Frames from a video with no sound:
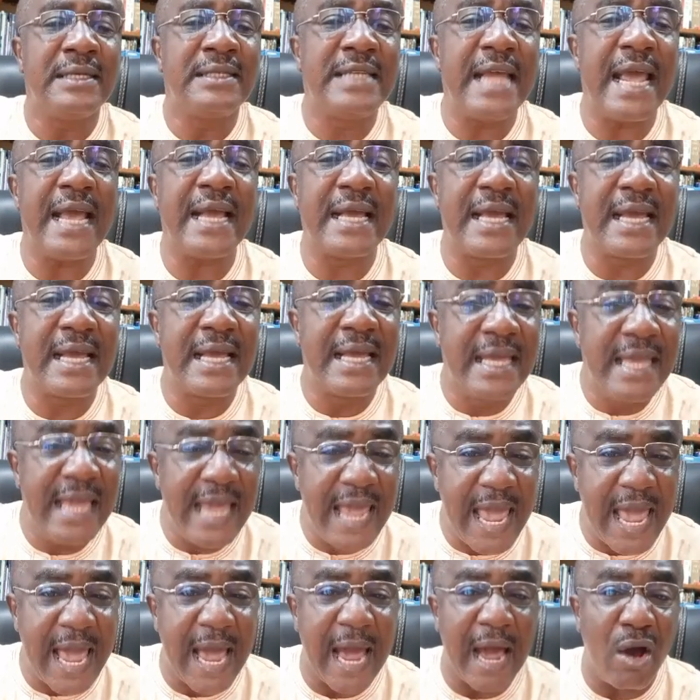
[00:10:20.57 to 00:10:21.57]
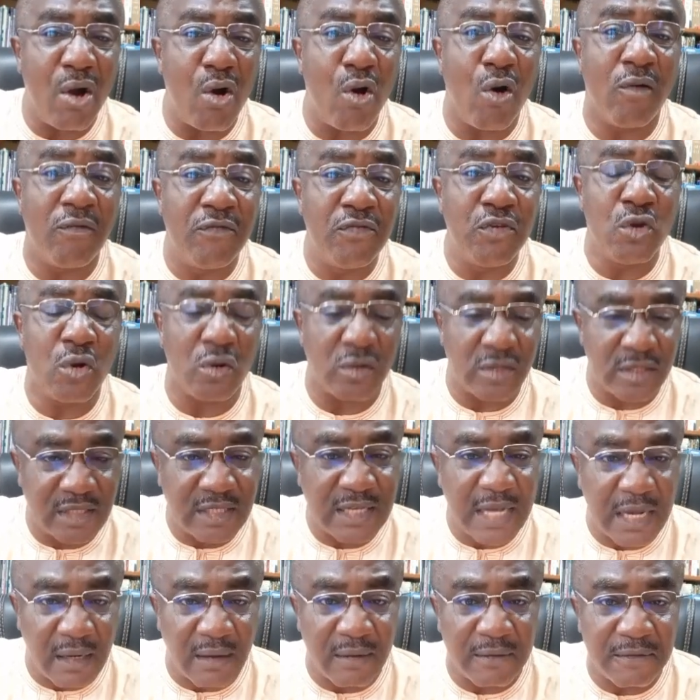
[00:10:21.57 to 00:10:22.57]
Take care of
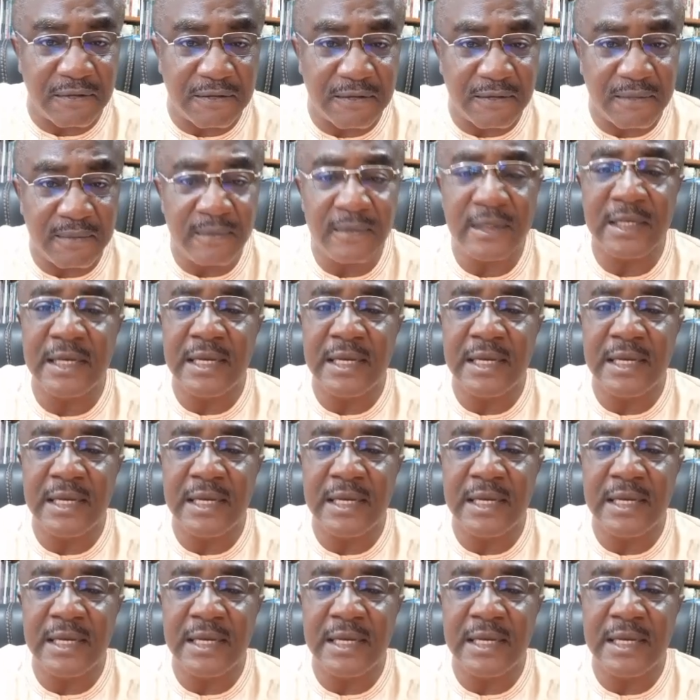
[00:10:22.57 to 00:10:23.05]
yourself.